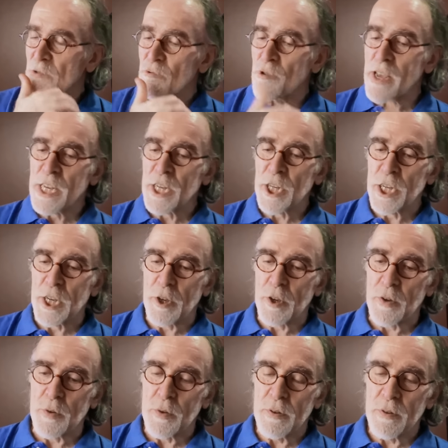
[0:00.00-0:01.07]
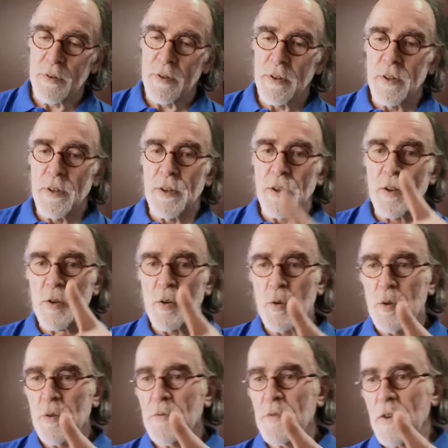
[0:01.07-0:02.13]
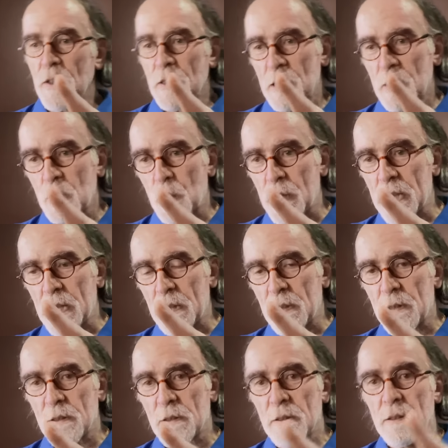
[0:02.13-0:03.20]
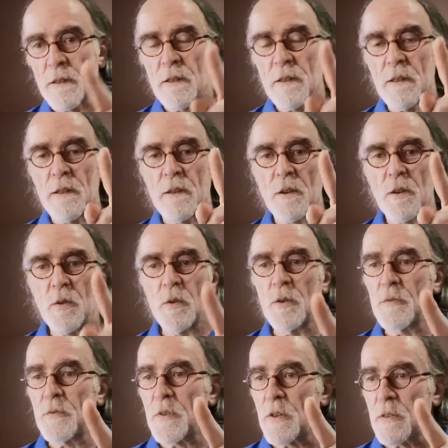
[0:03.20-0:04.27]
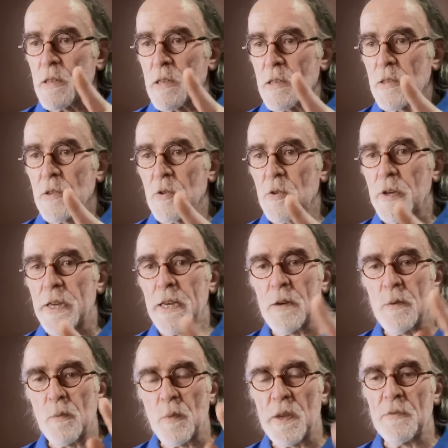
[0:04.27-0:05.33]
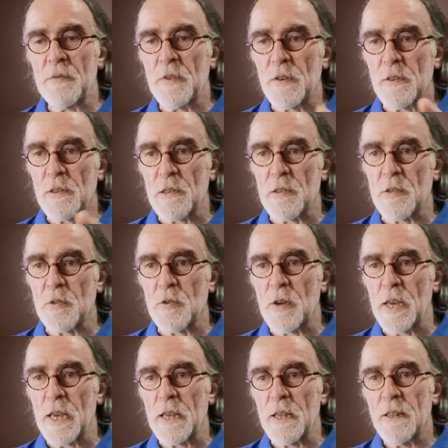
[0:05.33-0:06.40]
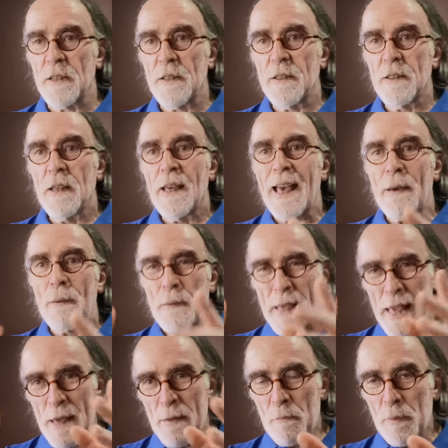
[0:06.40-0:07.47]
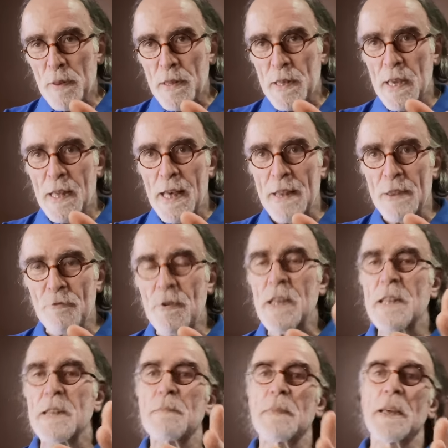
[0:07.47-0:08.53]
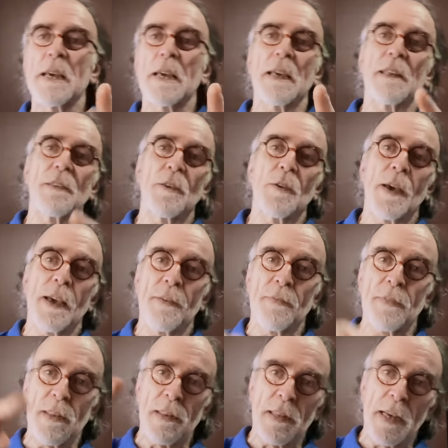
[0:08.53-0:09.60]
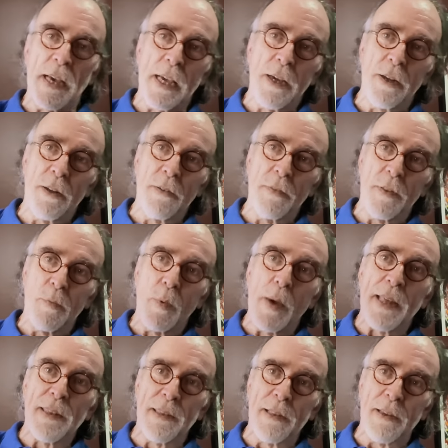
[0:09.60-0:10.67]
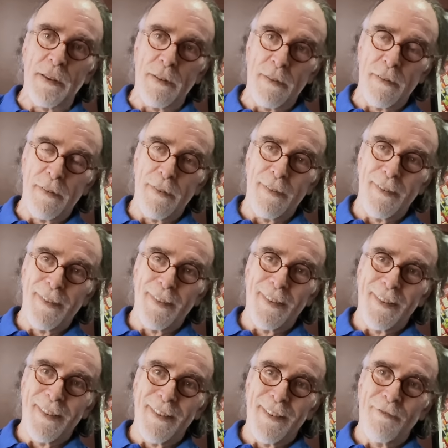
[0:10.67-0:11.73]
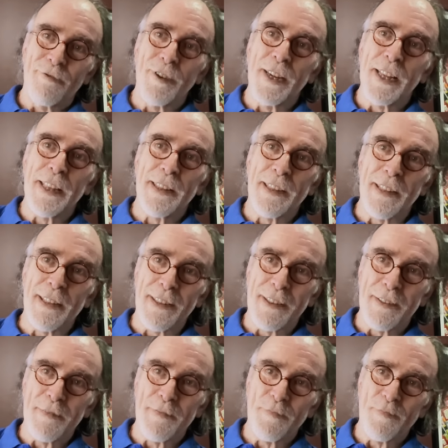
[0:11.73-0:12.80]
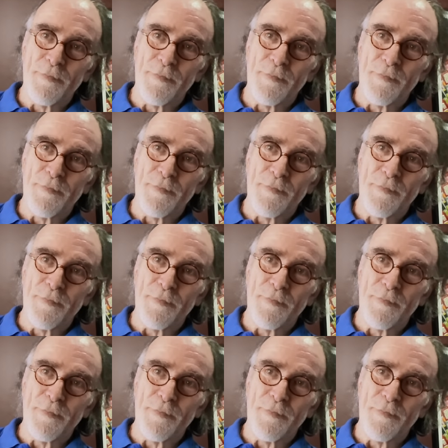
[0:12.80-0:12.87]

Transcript: the ratio corn versus wheat, corn versus soy, and wheat versus soy in particular, and the reason being is you have this cycle of the WASDE releases.